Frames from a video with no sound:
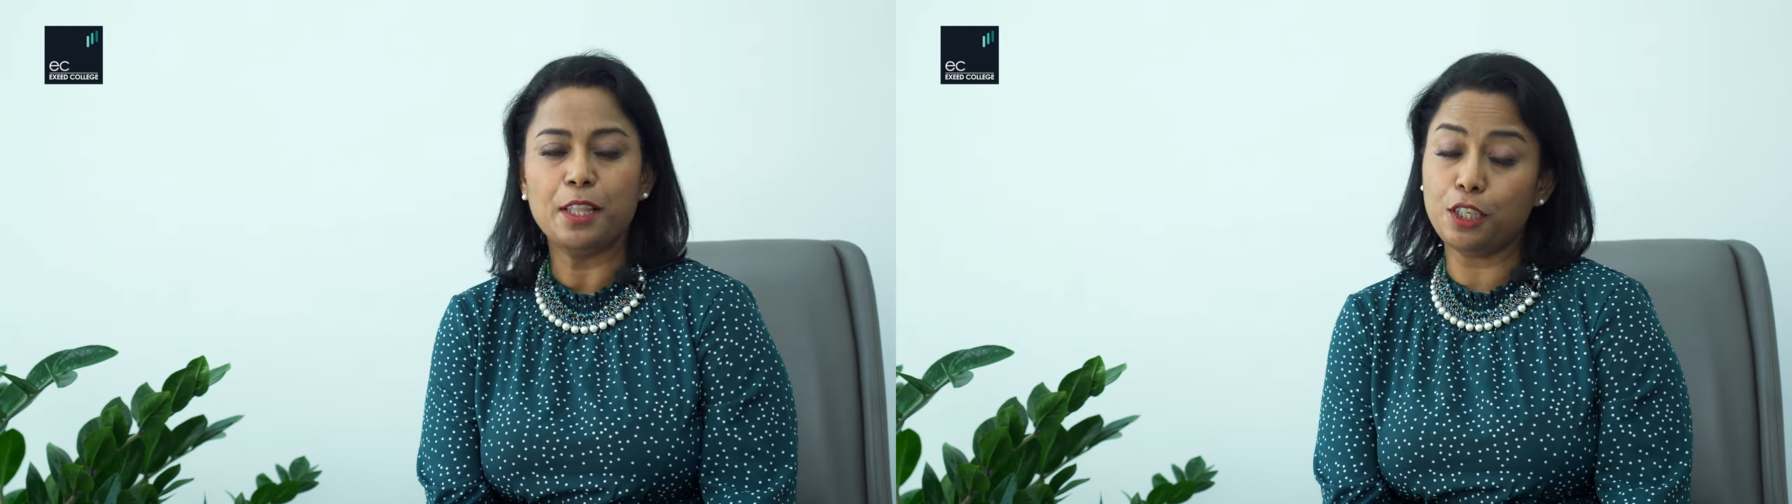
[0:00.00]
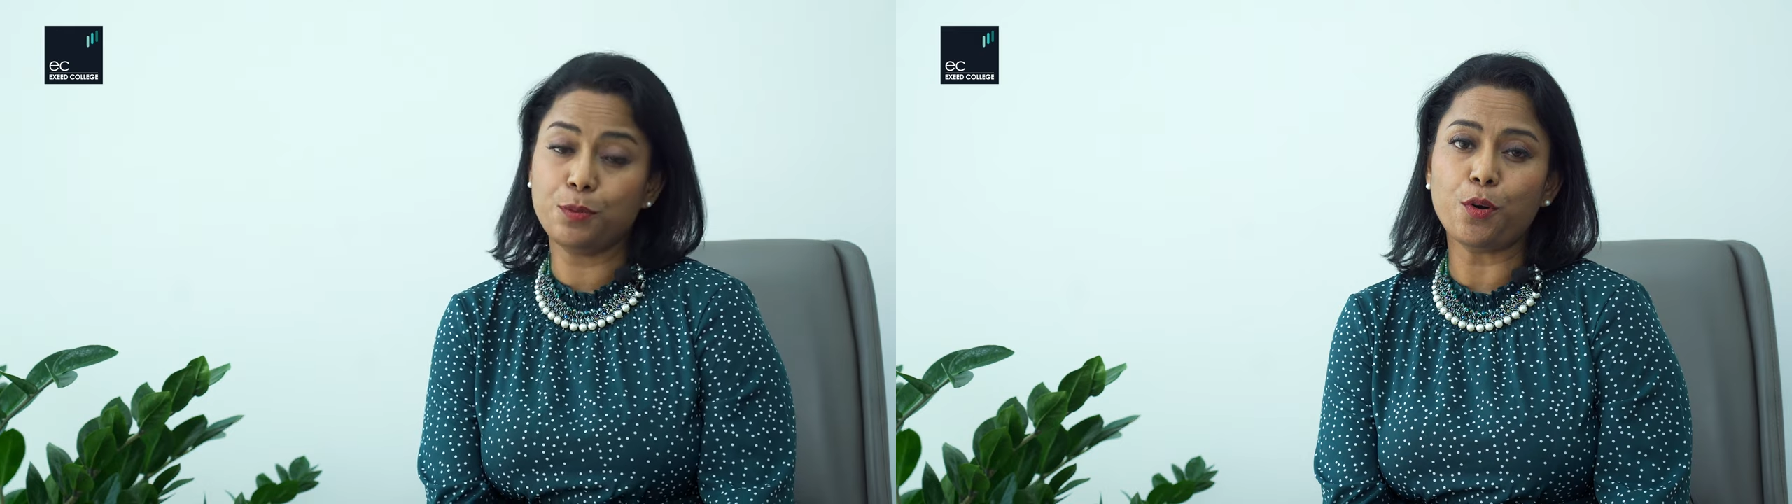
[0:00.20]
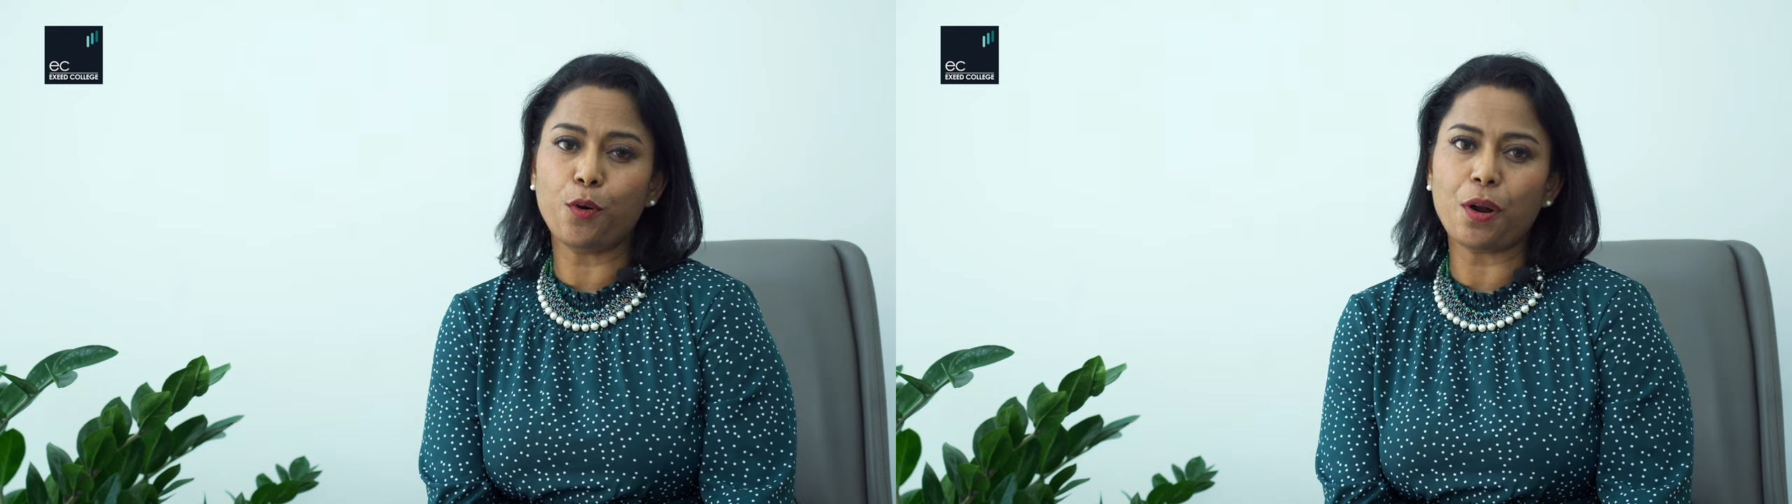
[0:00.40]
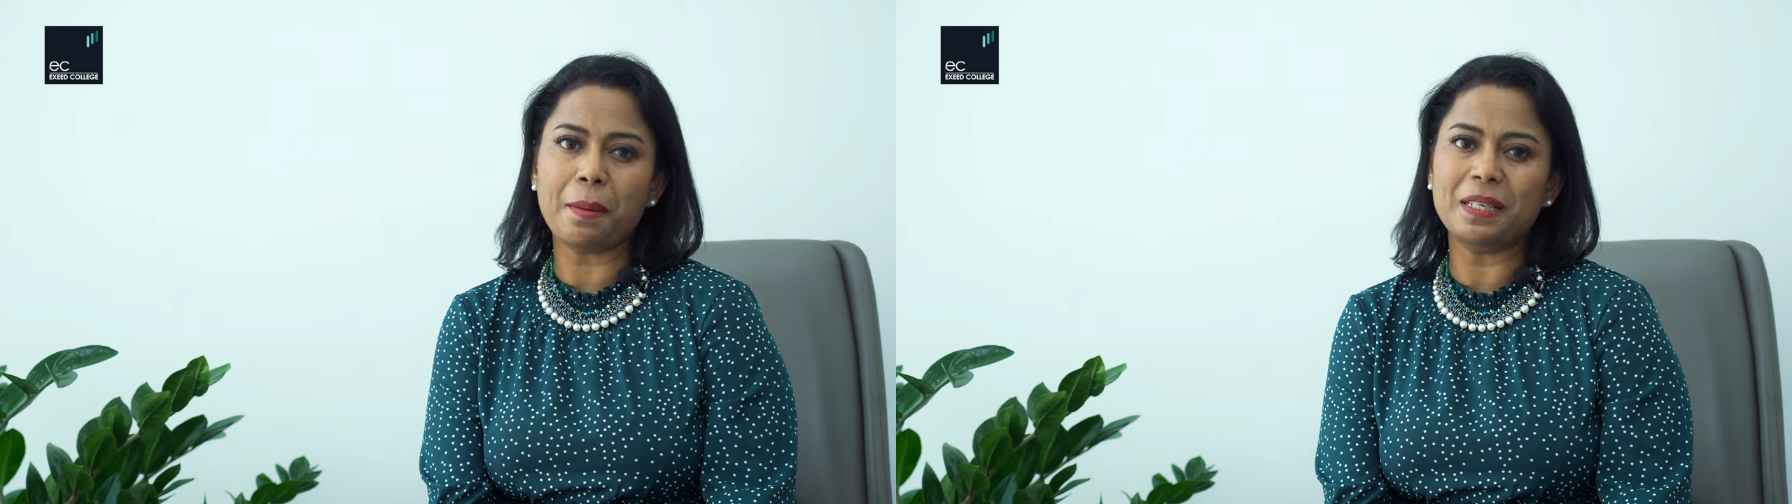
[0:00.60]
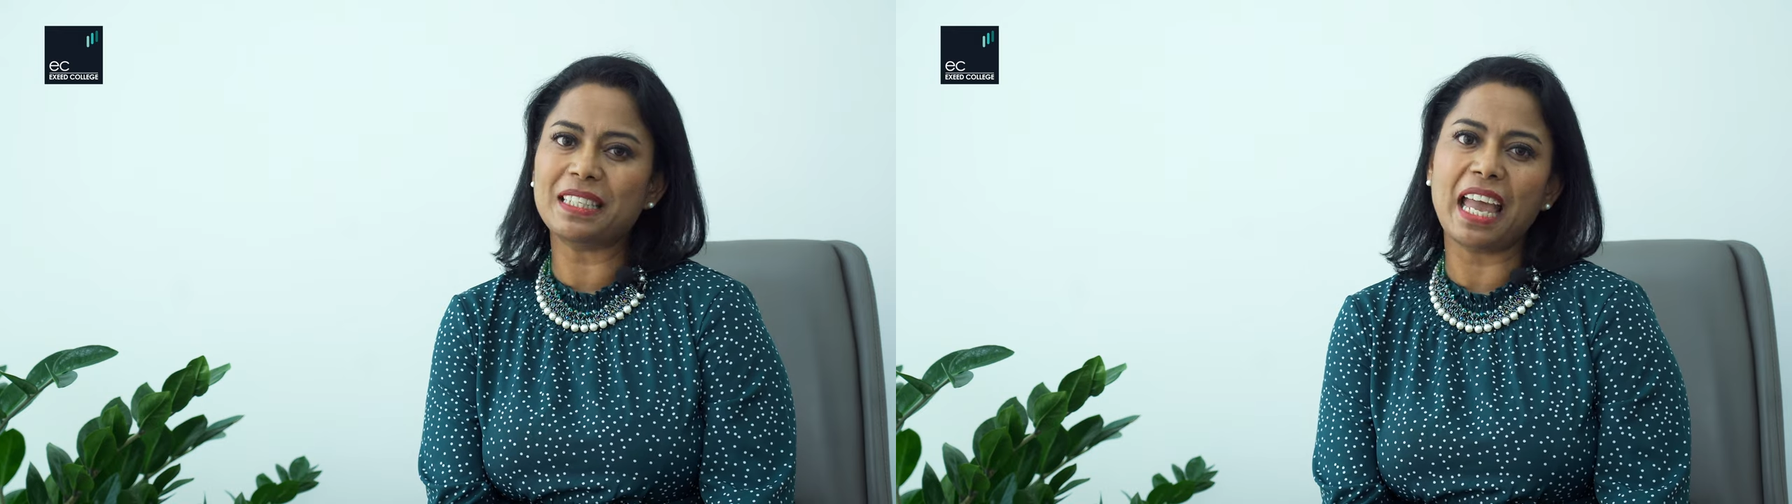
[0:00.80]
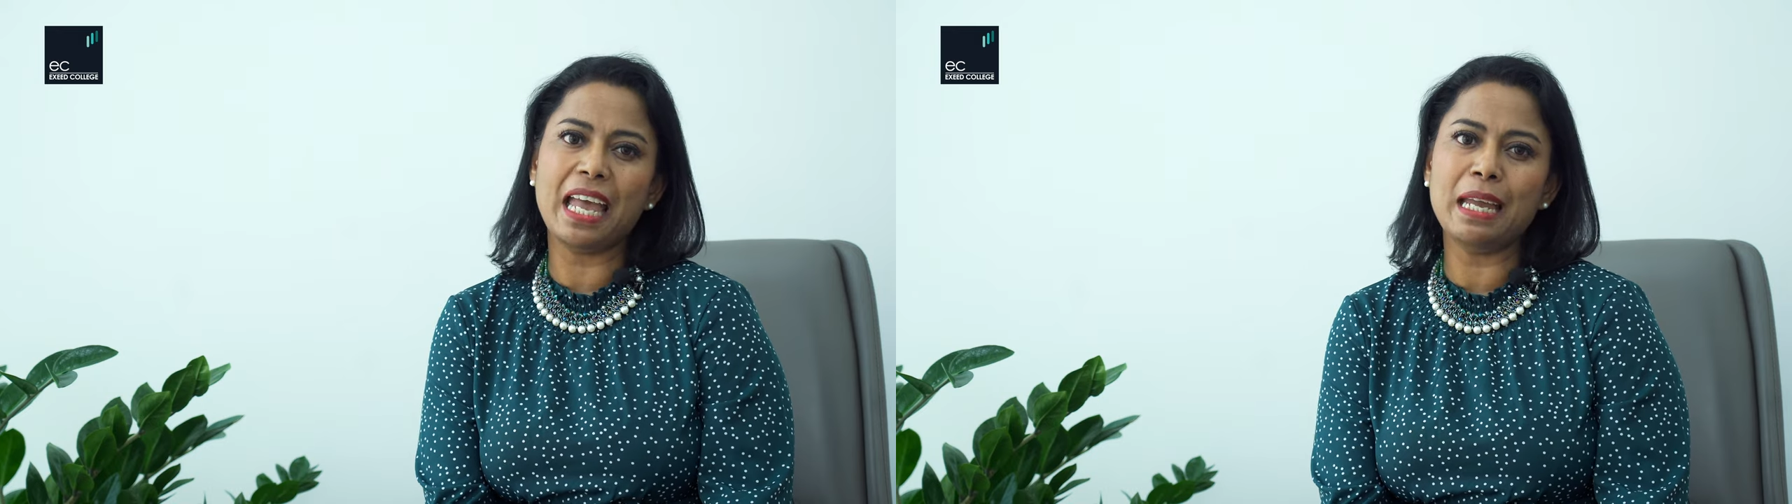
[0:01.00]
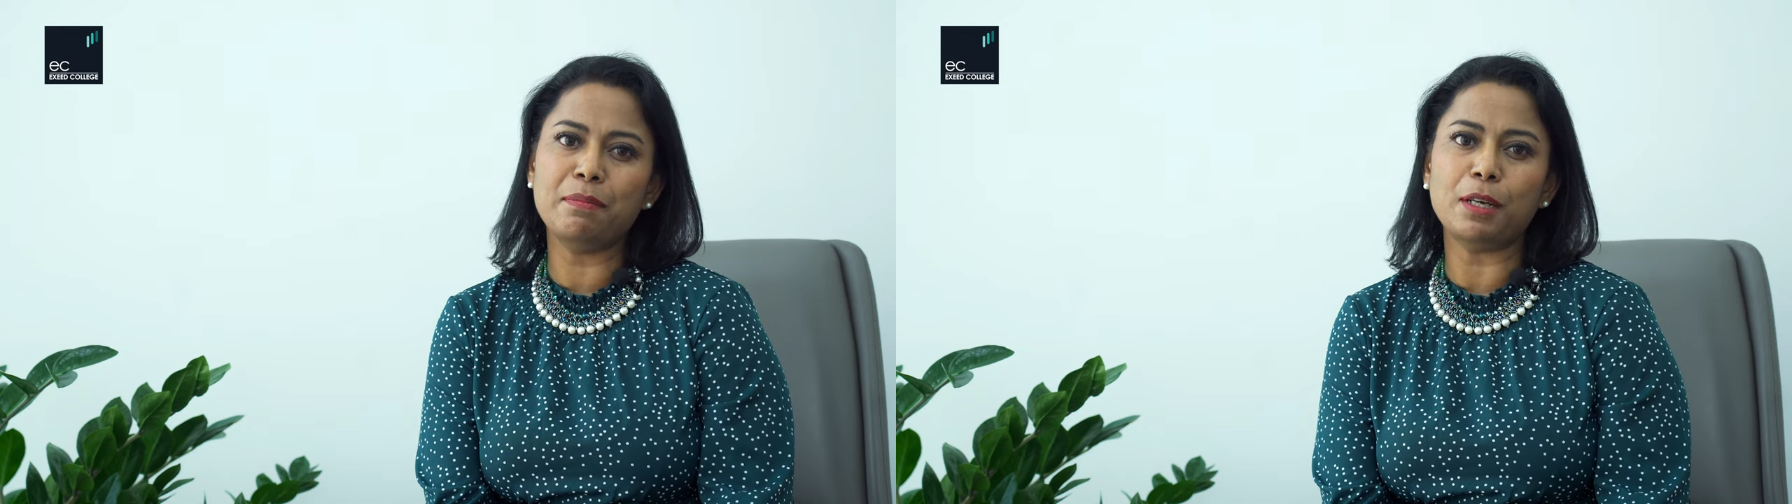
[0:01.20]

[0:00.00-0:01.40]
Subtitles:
This program is aimed